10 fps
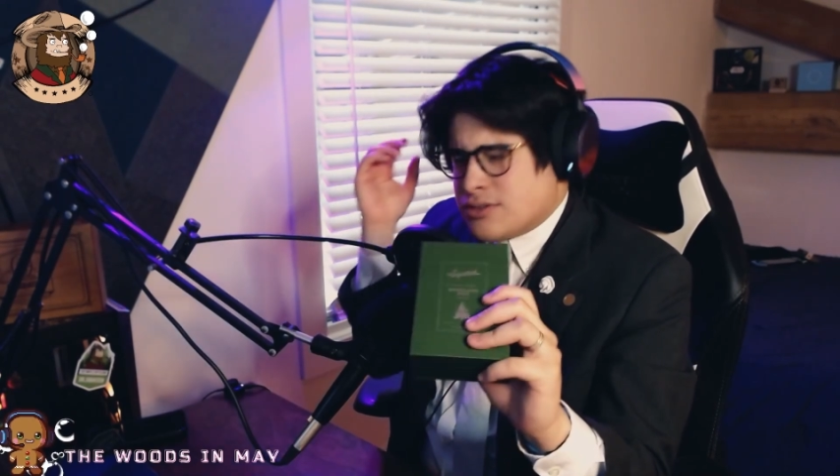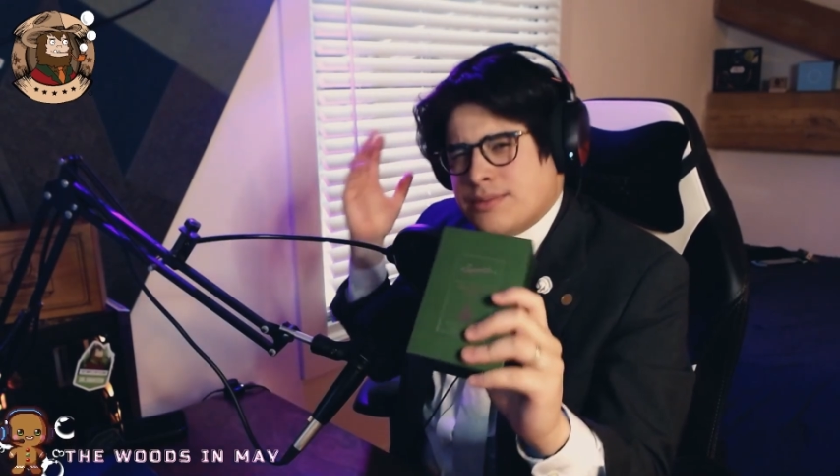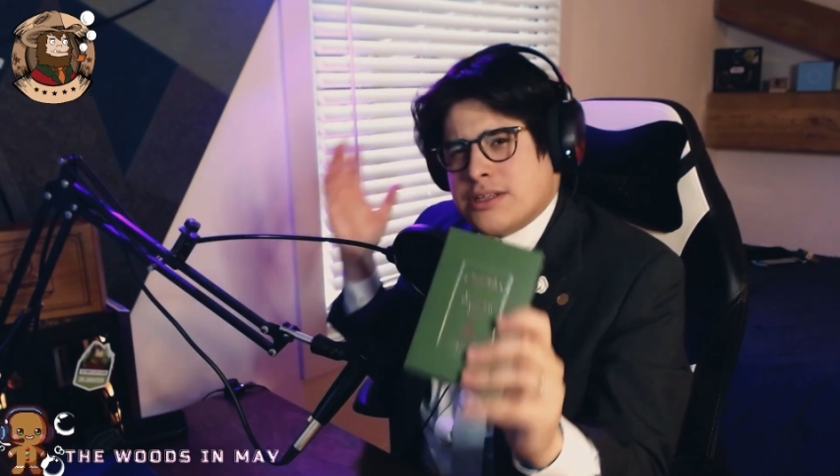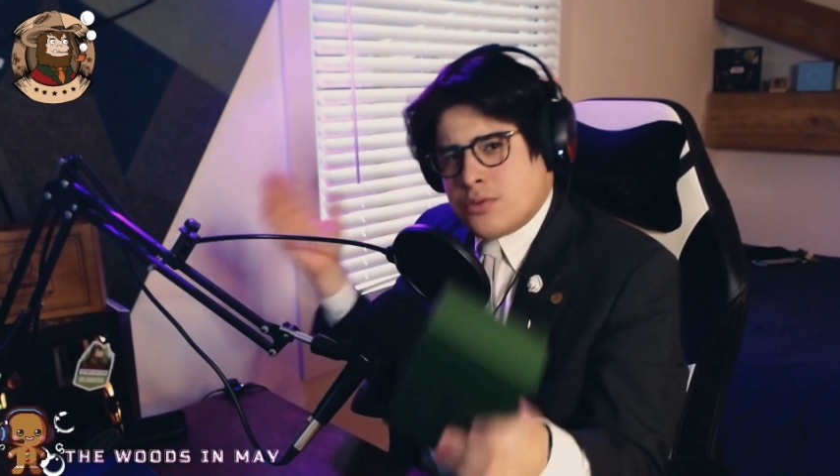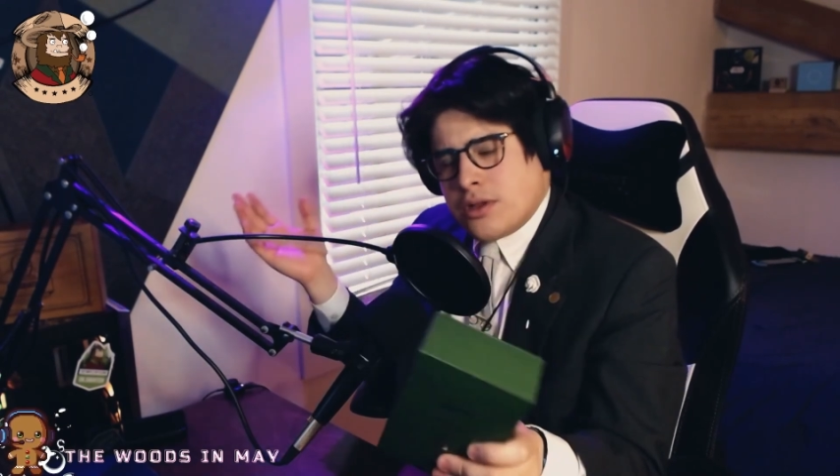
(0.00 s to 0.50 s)

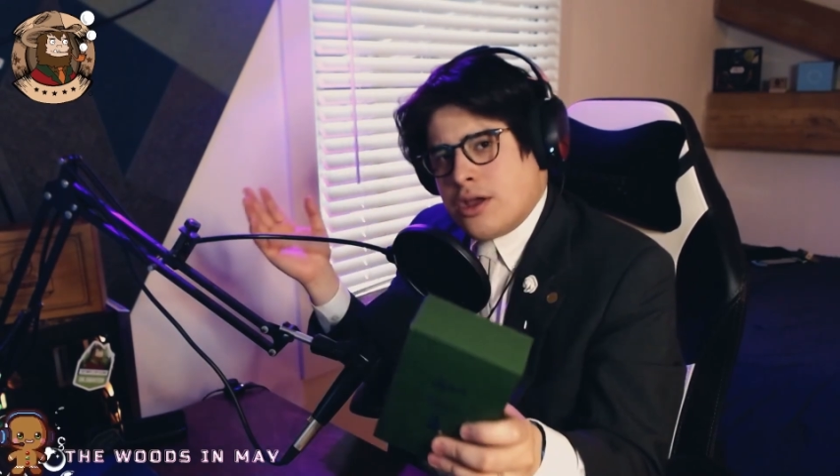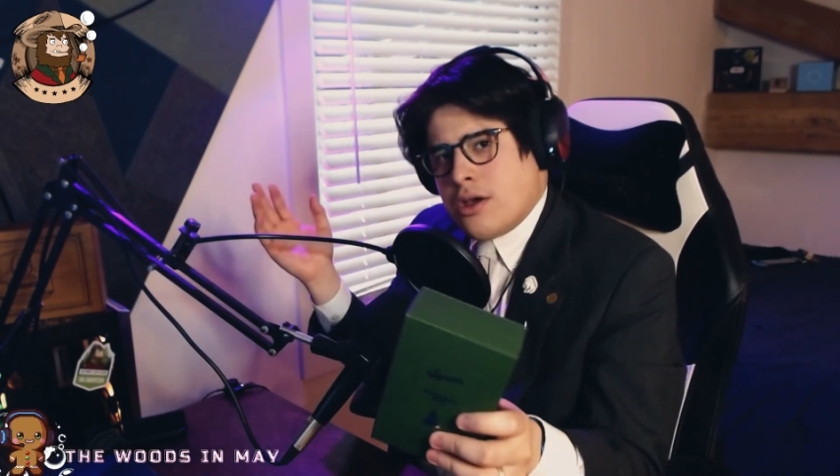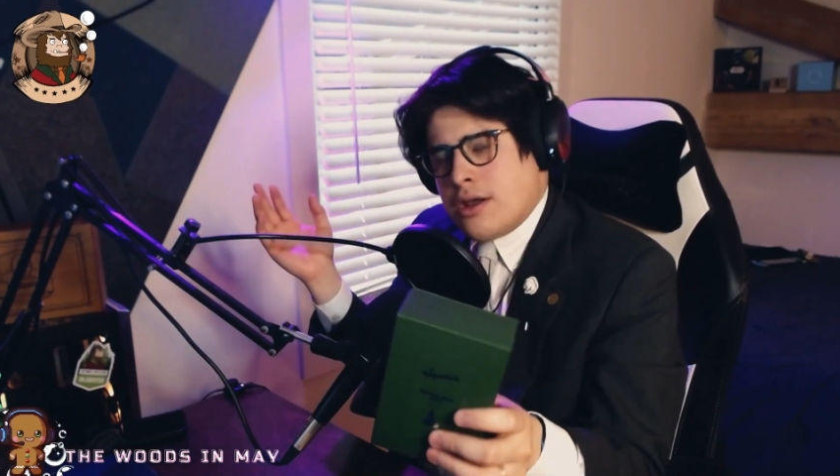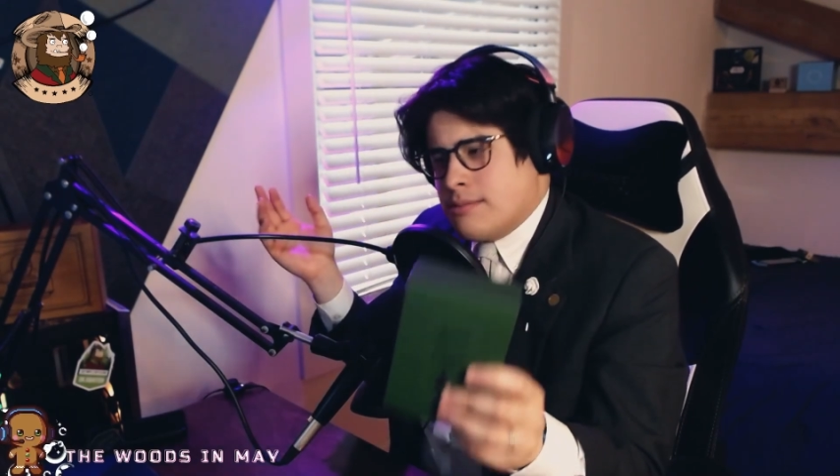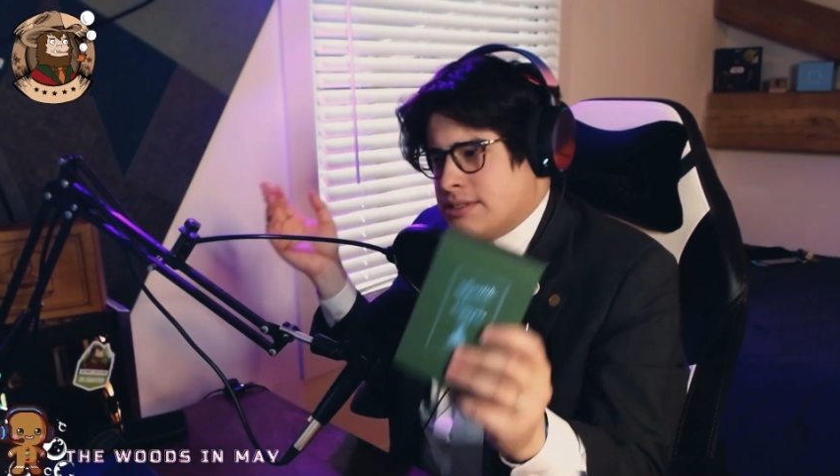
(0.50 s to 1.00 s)
smells really
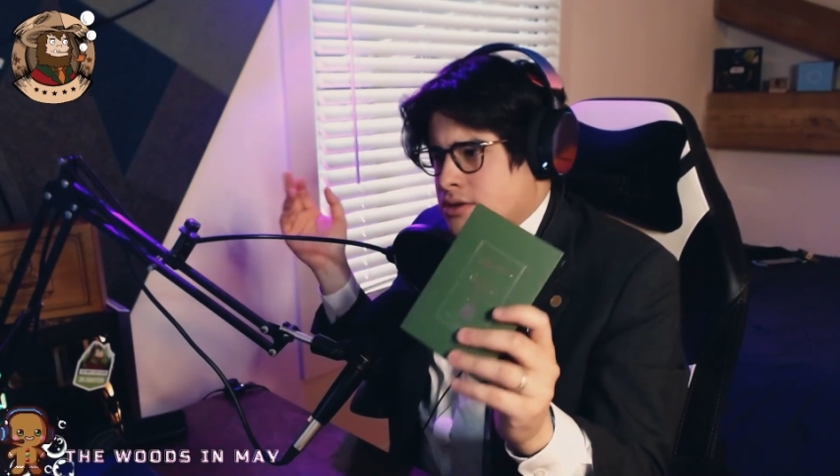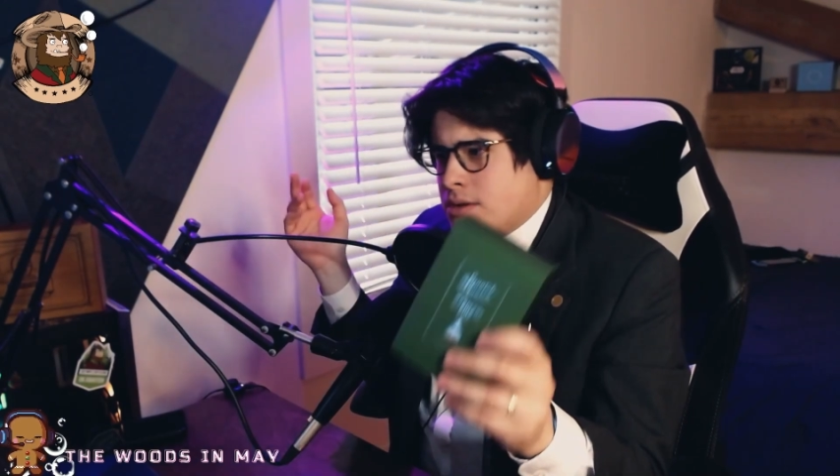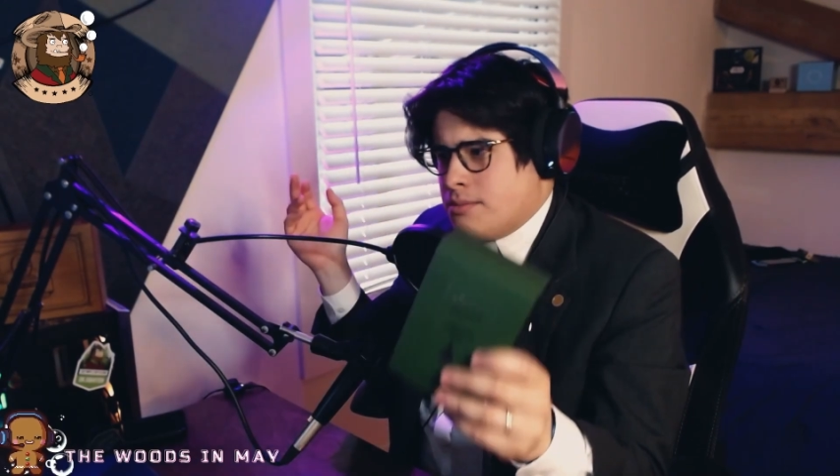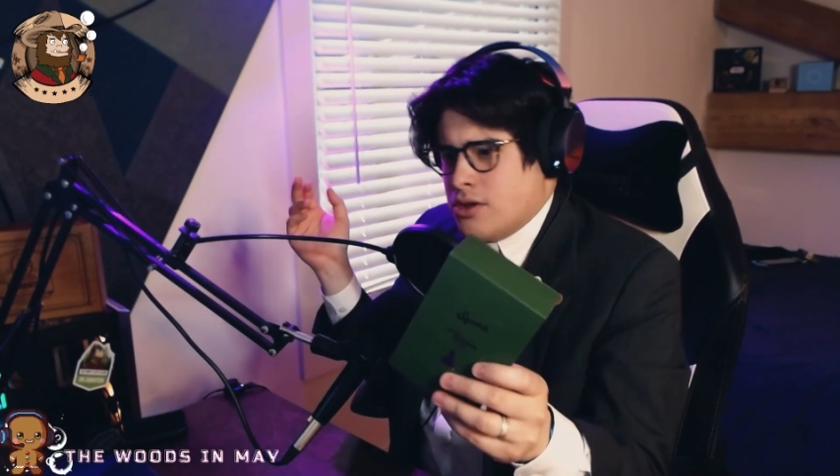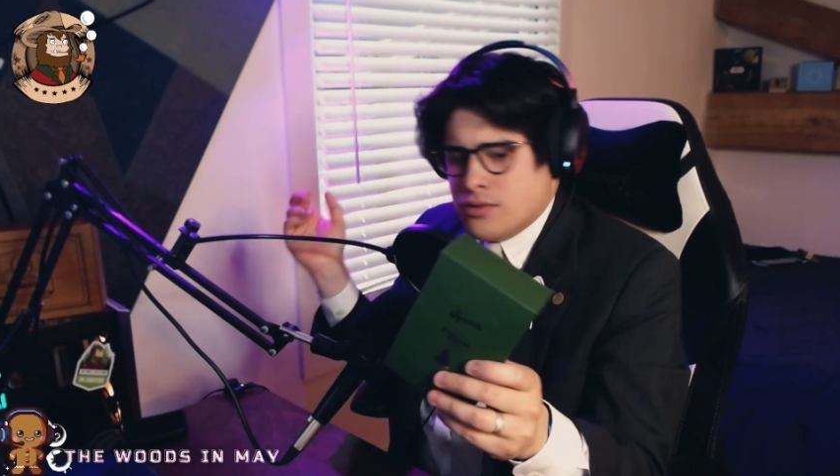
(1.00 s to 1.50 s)
good. I'm still going
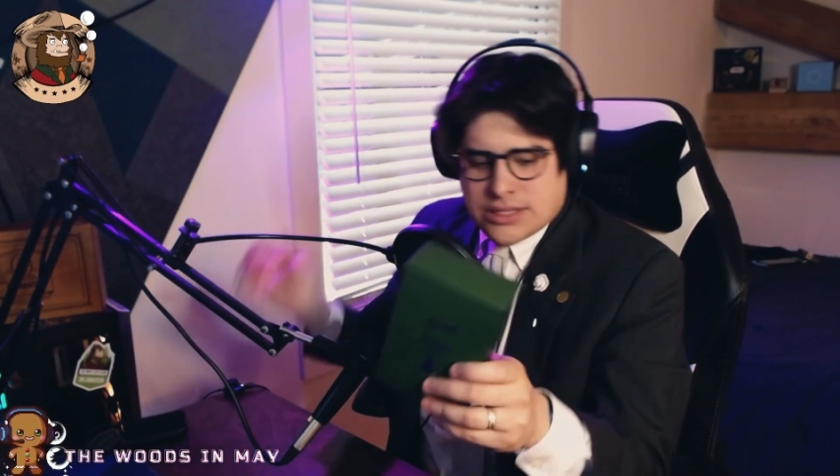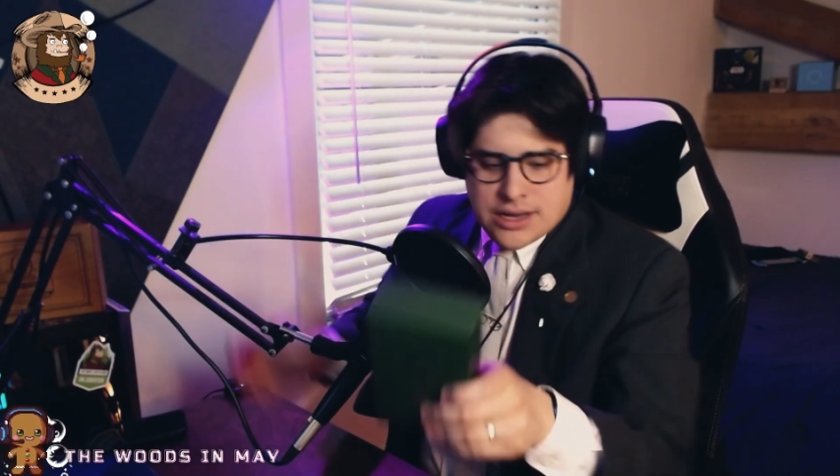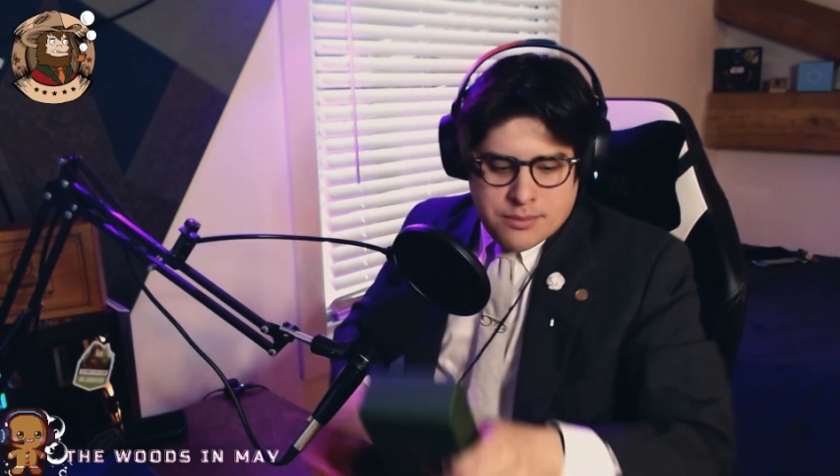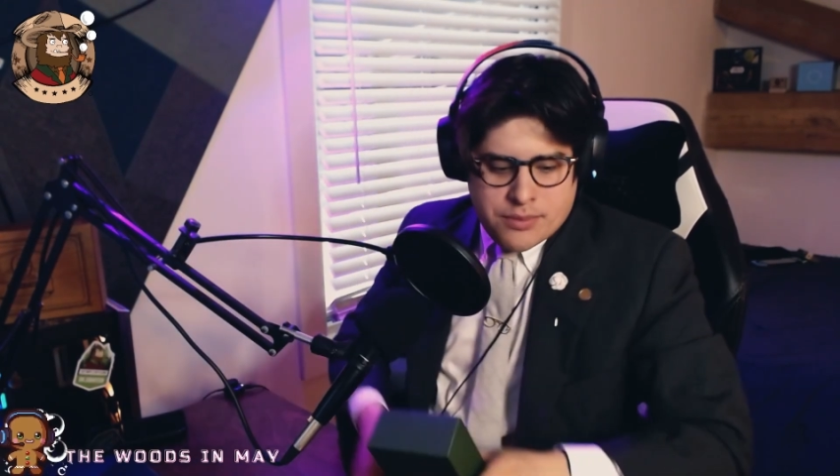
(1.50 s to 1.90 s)
to be using it.